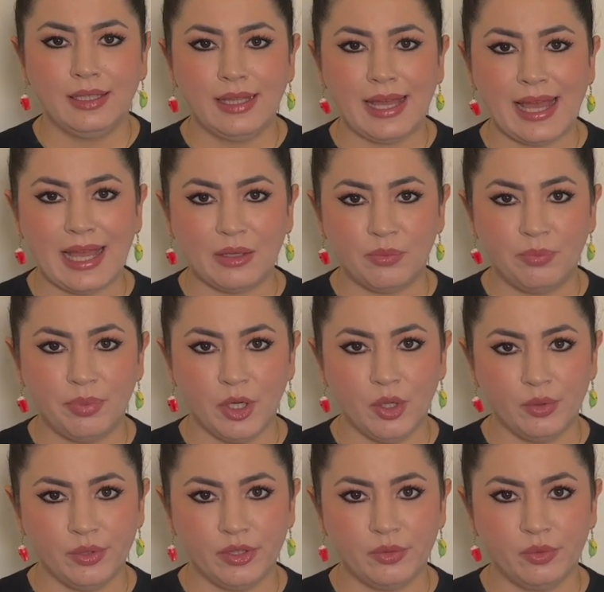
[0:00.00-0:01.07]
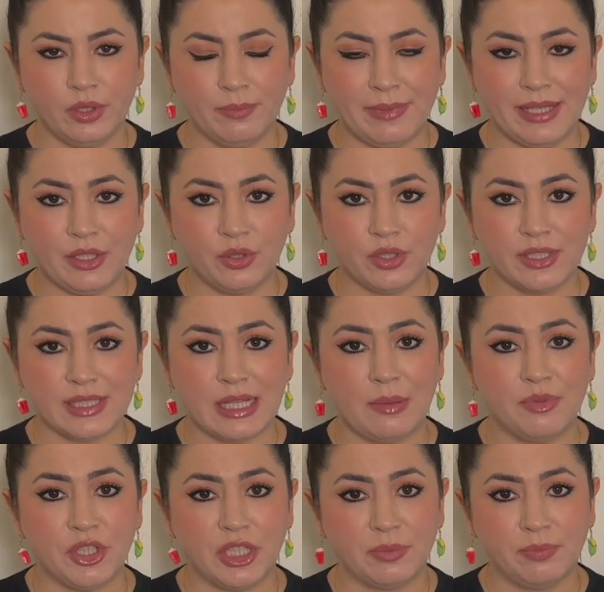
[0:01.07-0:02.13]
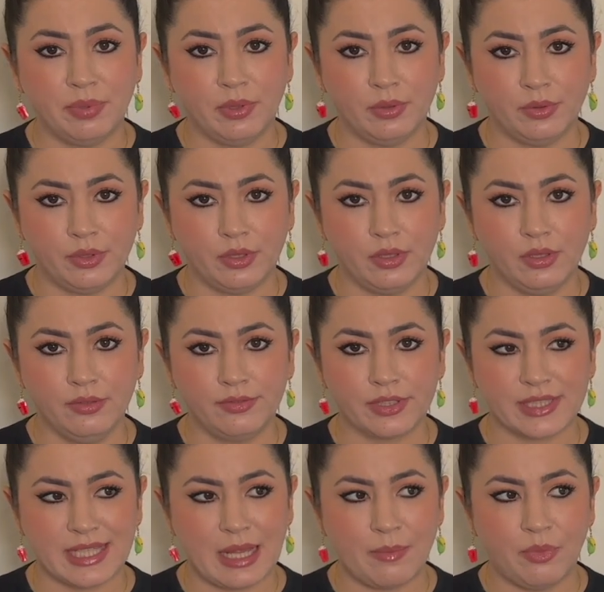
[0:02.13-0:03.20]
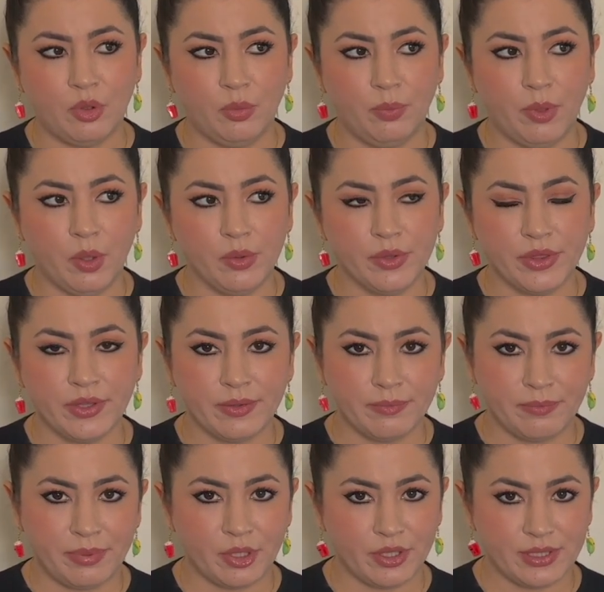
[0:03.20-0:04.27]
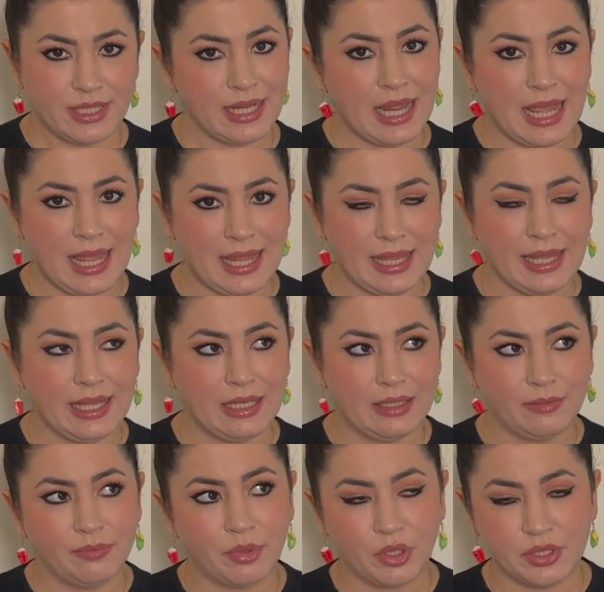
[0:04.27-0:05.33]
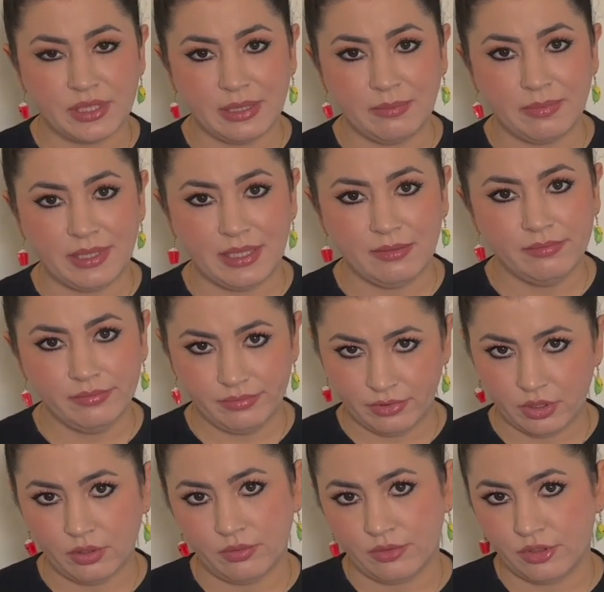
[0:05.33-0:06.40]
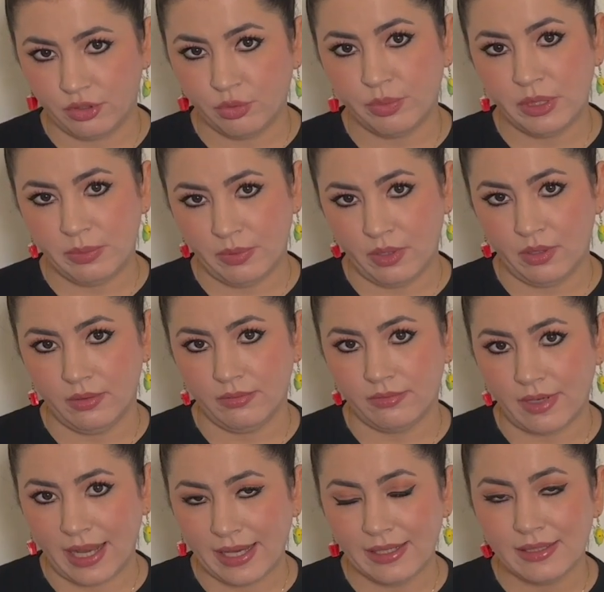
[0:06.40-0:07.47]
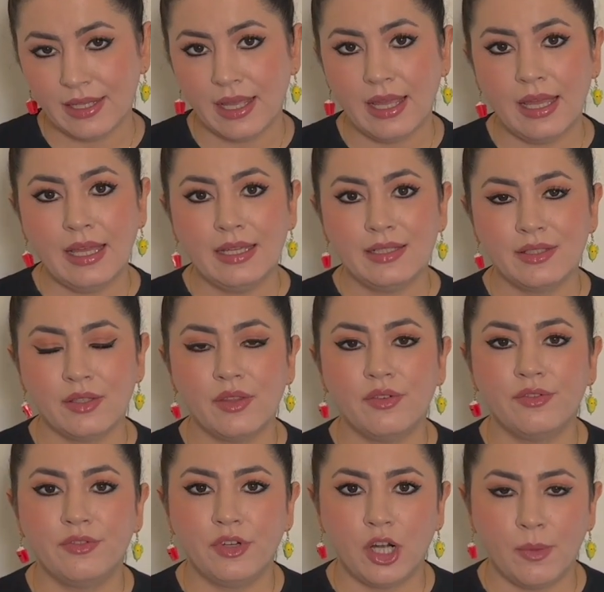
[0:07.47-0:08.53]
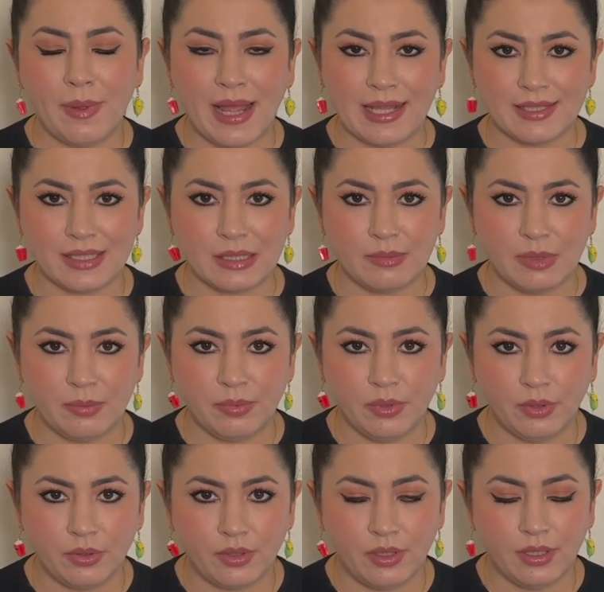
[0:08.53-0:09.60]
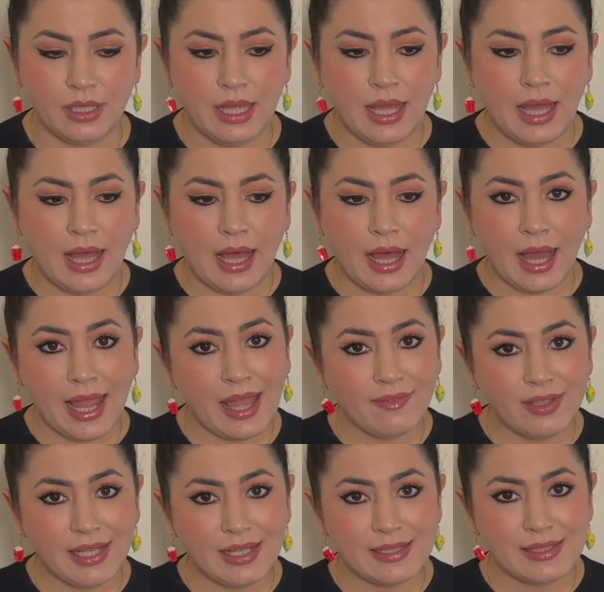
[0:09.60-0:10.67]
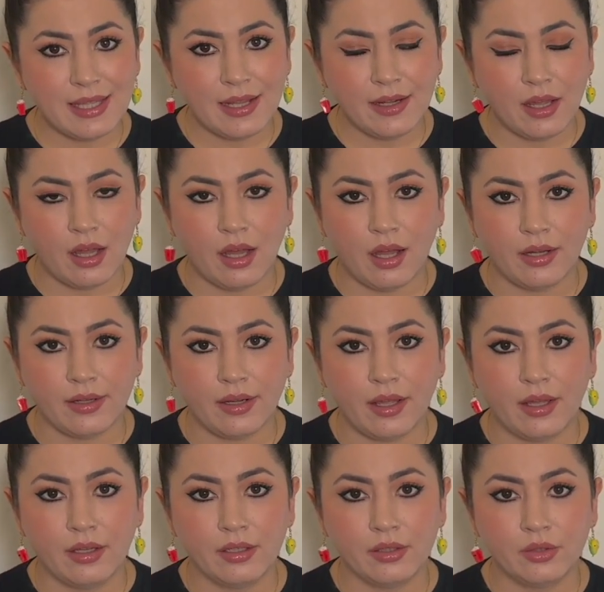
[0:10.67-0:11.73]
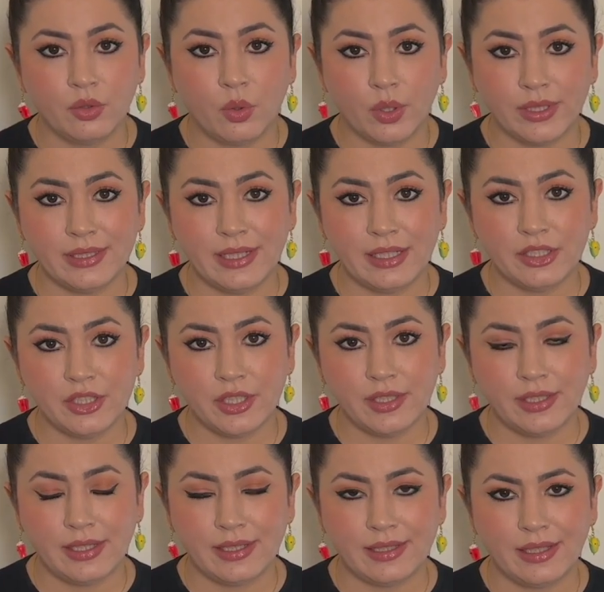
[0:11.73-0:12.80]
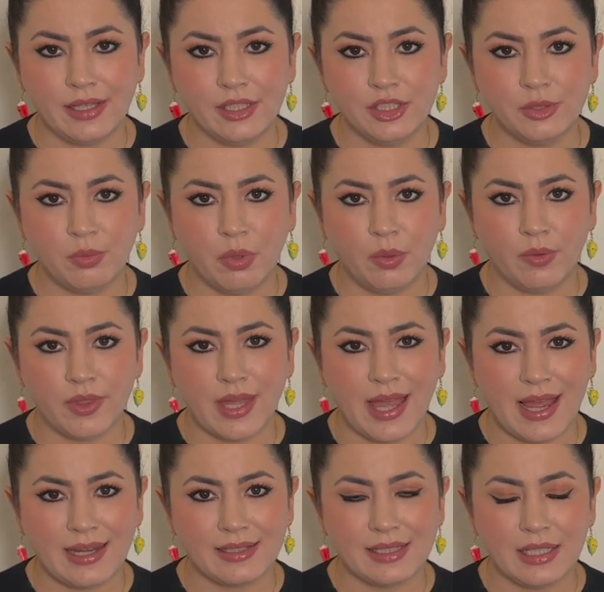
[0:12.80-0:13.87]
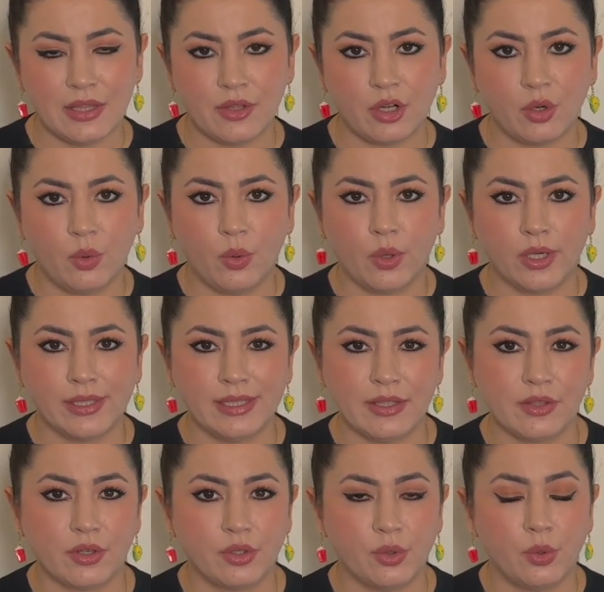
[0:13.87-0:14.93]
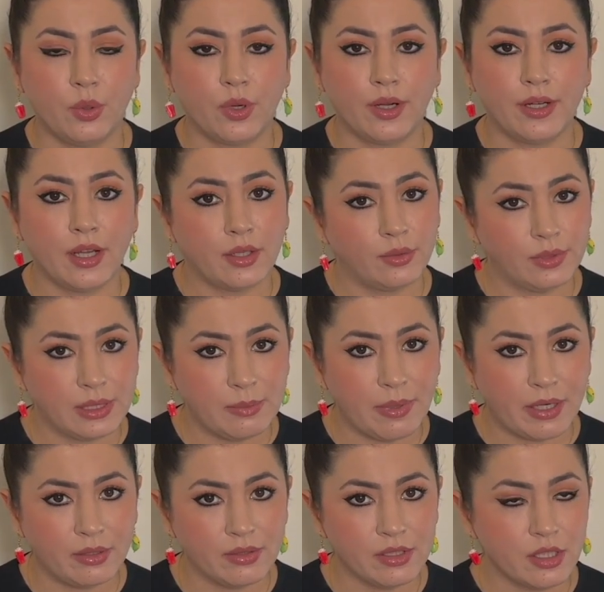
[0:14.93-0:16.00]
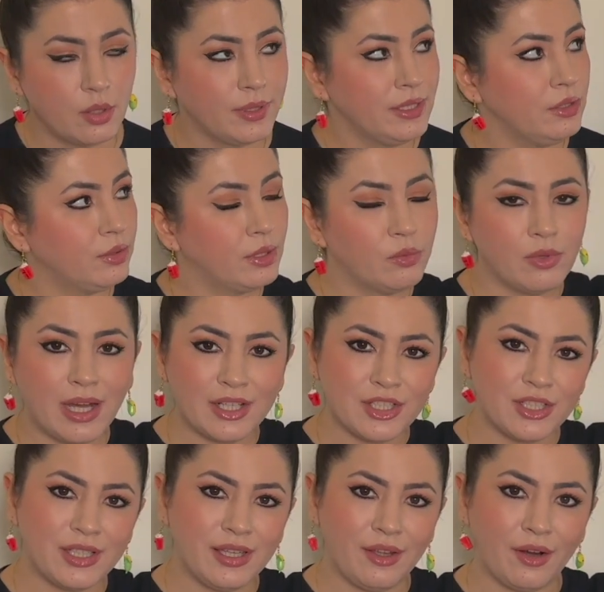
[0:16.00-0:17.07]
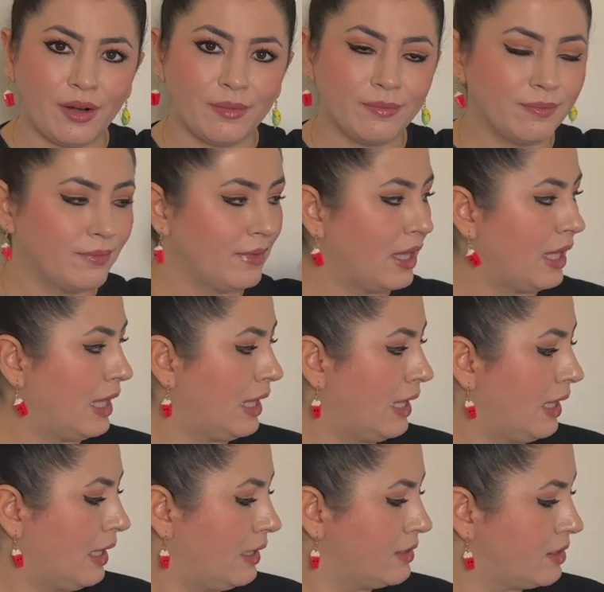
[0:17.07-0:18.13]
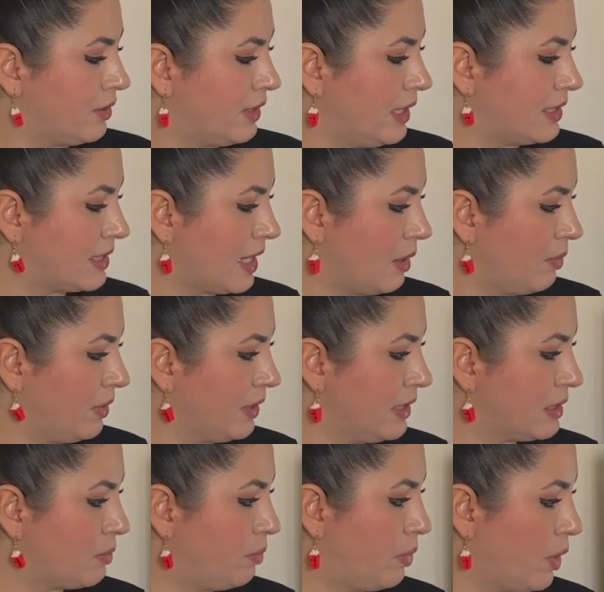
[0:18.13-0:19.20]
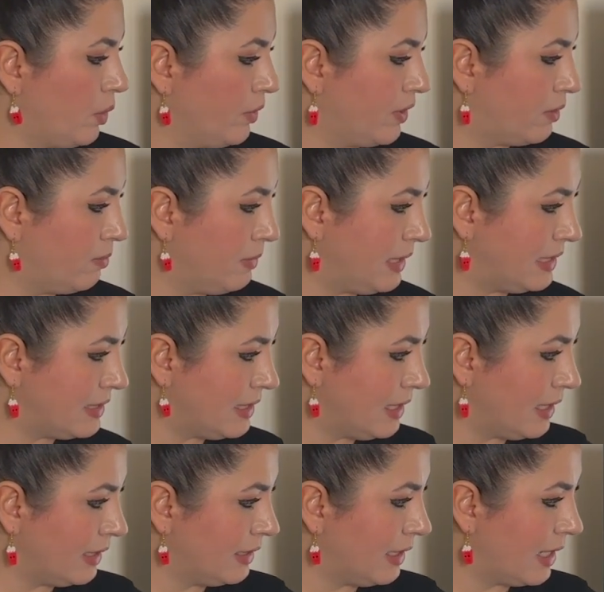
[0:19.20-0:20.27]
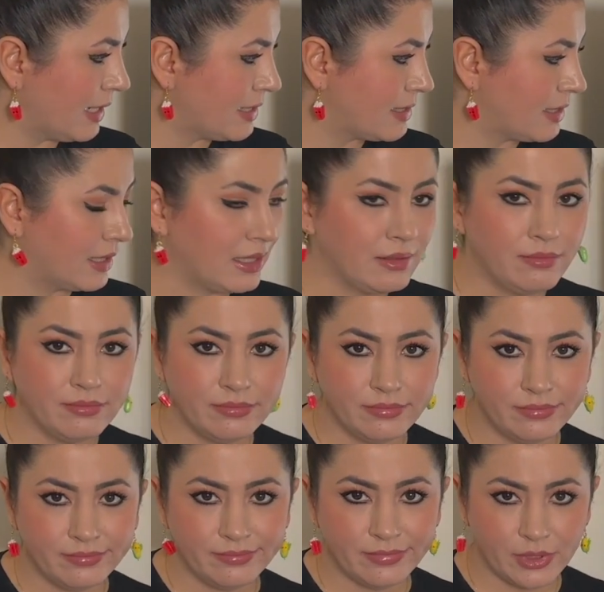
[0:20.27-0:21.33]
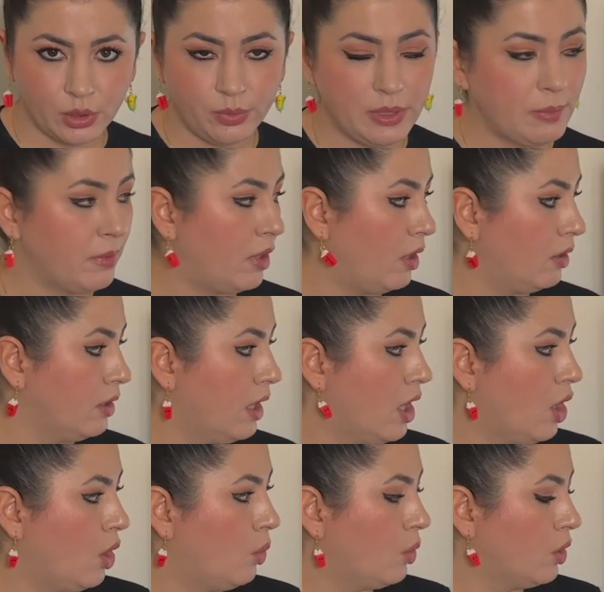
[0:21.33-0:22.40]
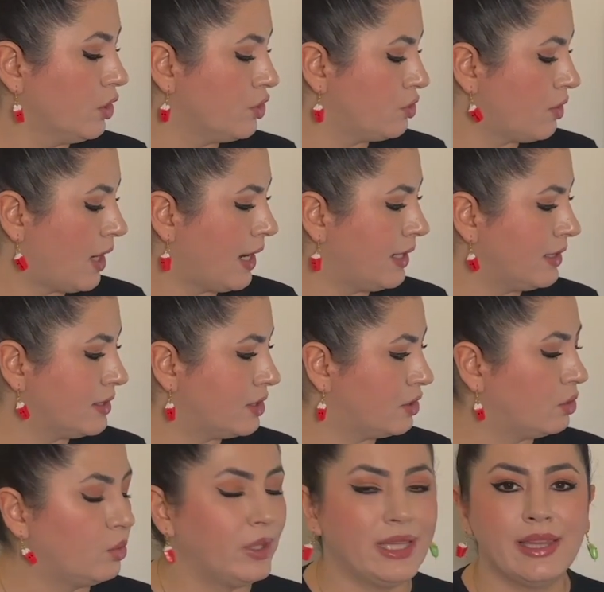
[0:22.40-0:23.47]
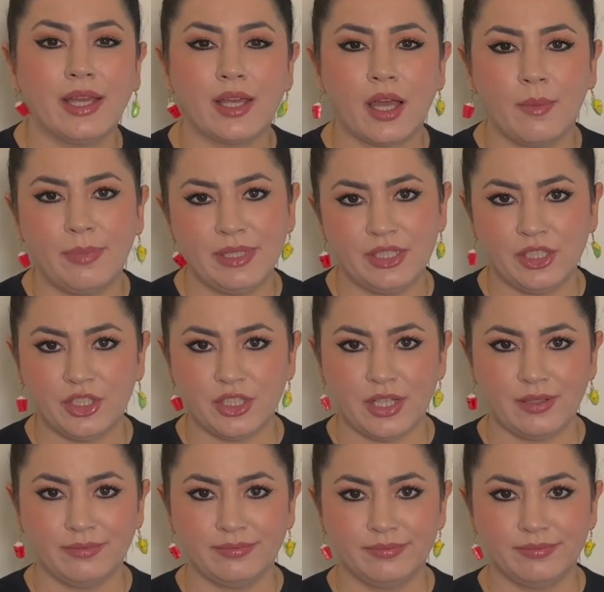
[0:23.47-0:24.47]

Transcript: And both will make your subject plural. For example, both person A and person B, so 2 people, right? So the verb has to be plural. I have a lesson on coordination in English, both and, either or, neither nor, not only but also, and you can watch it here. So the example is, both Mindy and Lexi, 2 people, were trying to win the competition.